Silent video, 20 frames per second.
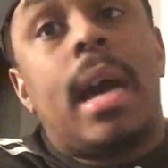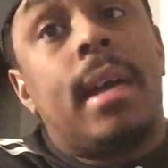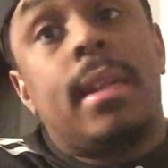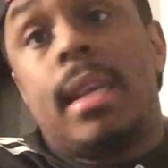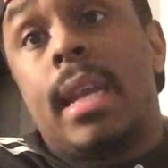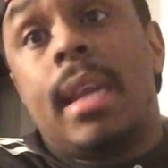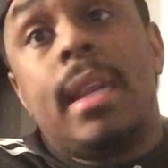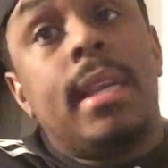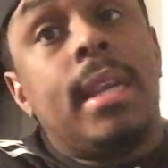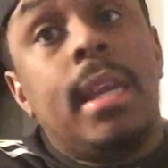
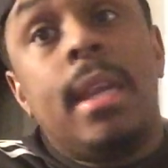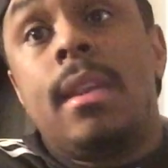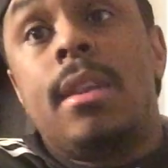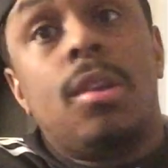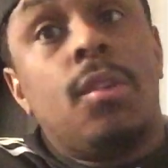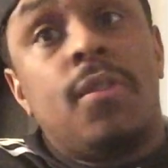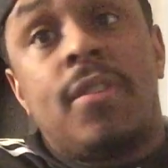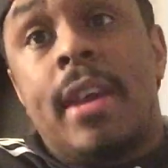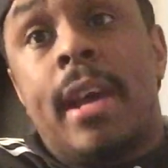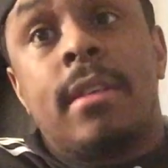They need to
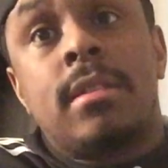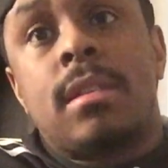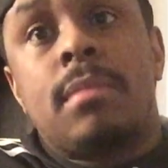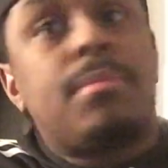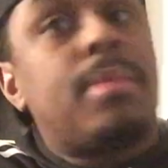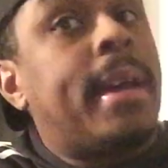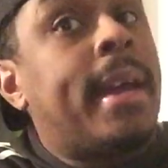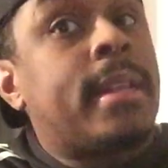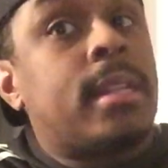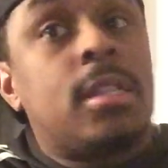use Aleister
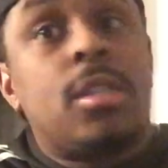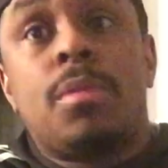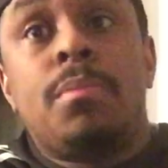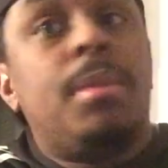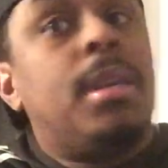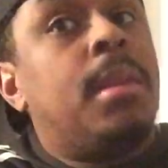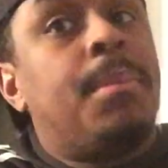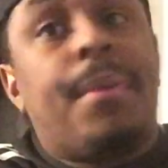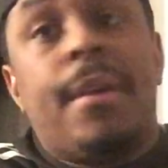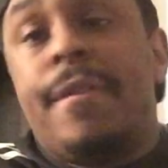Black. This would
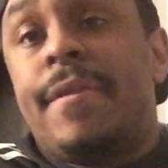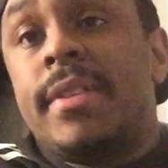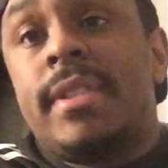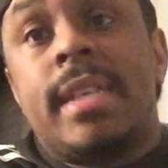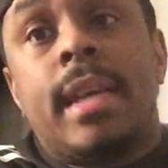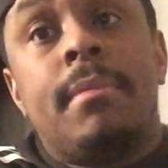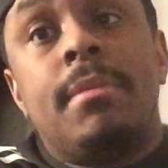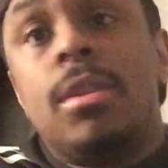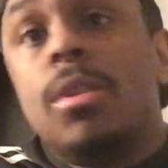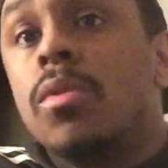be the perfect
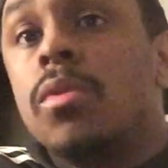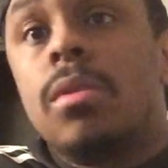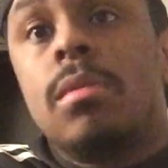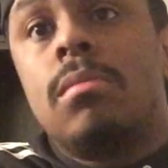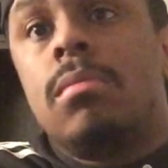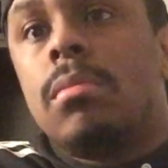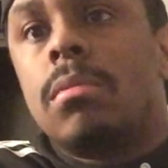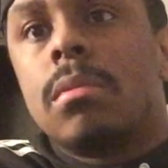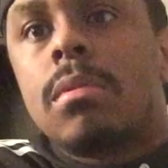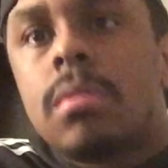time to use
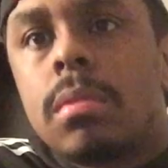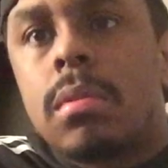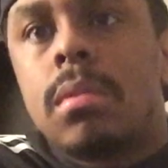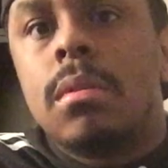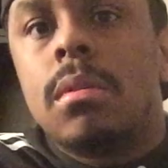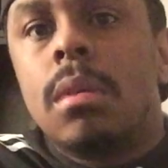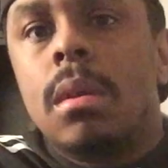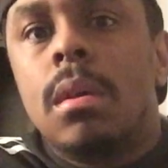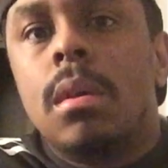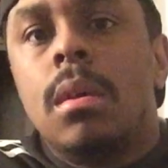him.
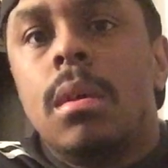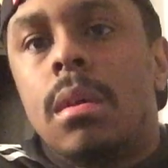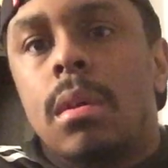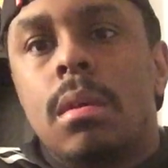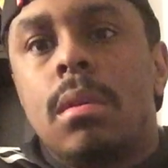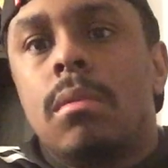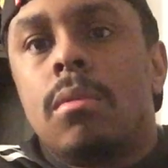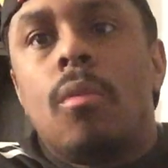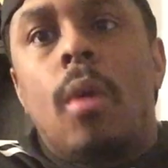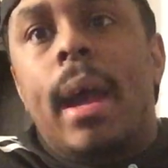
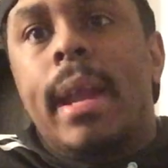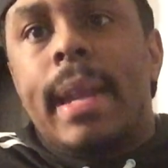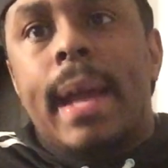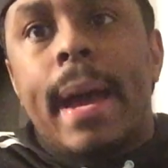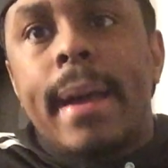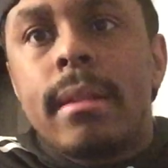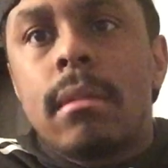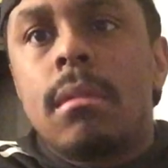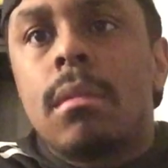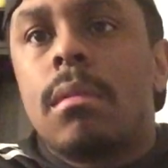Why
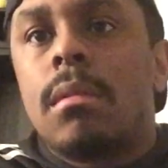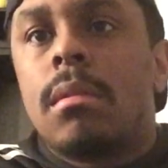not?